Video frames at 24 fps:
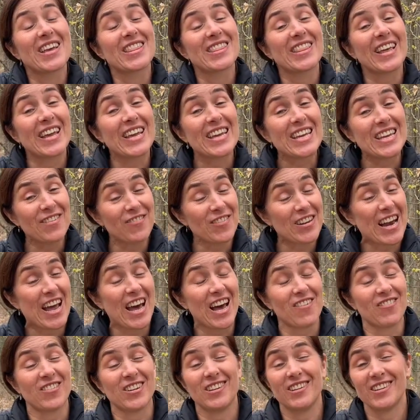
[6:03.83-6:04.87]
They even
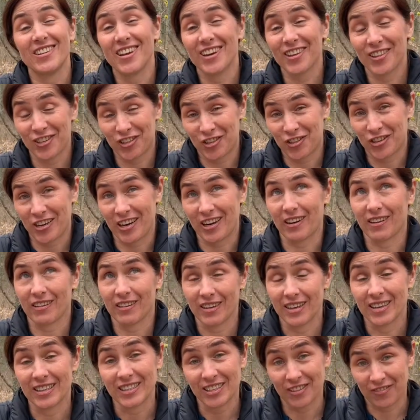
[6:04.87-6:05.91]
have another trick,
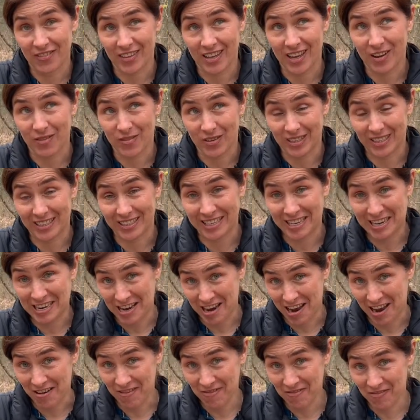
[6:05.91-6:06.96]
as if that wasn't
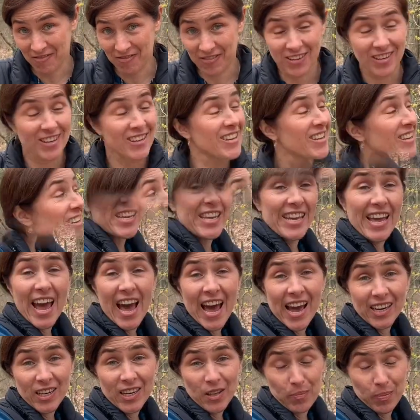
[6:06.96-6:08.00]
enough. The
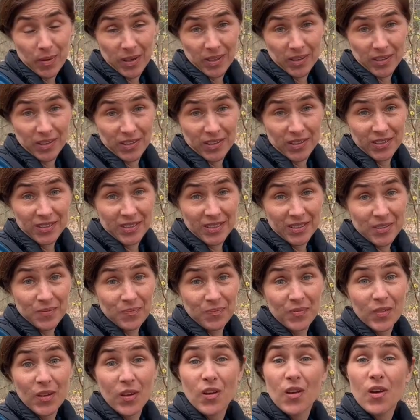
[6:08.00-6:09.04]
caterpillars,
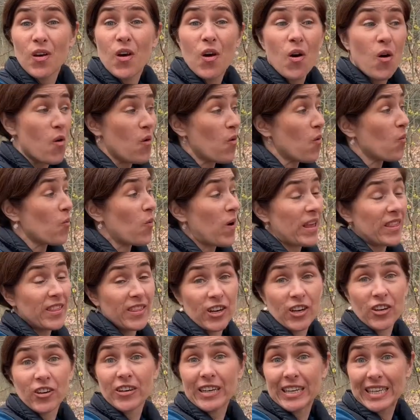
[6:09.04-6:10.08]
when
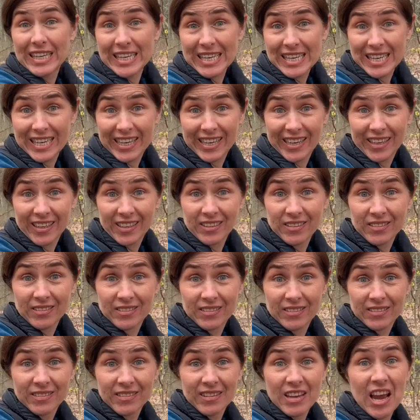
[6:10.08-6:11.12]
they're eating
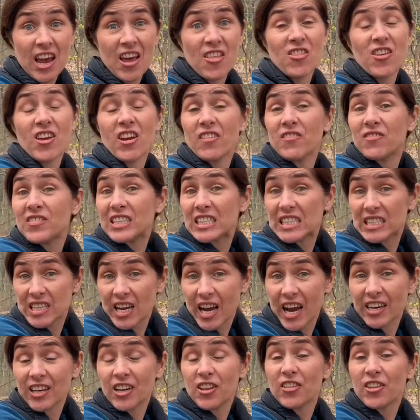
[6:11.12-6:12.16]
and they've
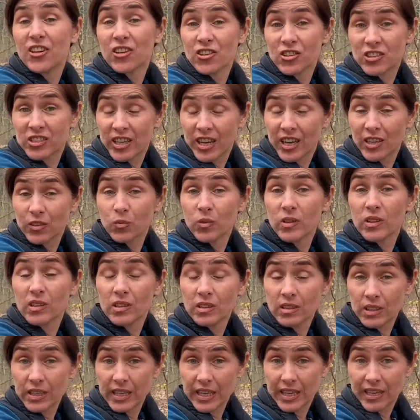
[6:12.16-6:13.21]
decided they're done with
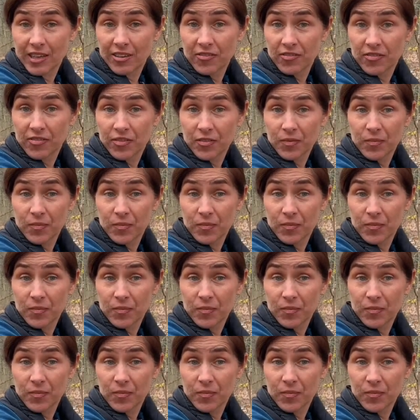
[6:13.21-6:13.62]
the leaf,